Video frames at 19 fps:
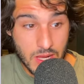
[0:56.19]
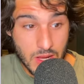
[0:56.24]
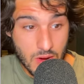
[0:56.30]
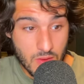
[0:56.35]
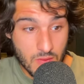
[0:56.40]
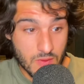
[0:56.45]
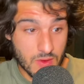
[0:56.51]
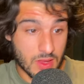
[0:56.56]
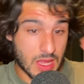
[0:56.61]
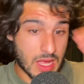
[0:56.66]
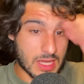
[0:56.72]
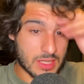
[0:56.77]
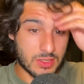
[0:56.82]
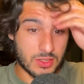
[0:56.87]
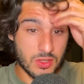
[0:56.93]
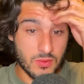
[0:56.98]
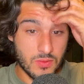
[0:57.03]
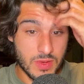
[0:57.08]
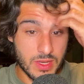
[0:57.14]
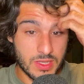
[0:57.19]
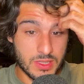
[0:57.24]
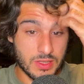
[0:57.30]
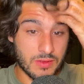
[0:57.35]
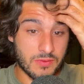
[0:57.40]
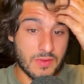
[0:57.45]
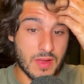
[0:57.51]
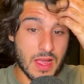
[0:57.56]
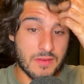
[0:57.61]
over the last two weeks
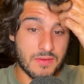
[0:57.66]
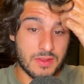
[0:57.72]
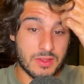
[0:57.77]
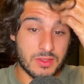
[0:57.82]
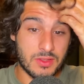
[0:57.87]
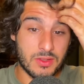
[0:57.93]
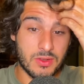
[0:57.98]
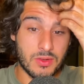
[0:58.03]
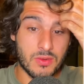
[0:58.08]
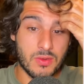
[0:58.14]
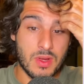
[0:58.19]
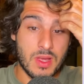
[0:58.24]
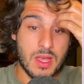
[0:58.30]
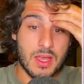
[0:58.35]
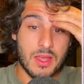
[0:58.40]
they're five and two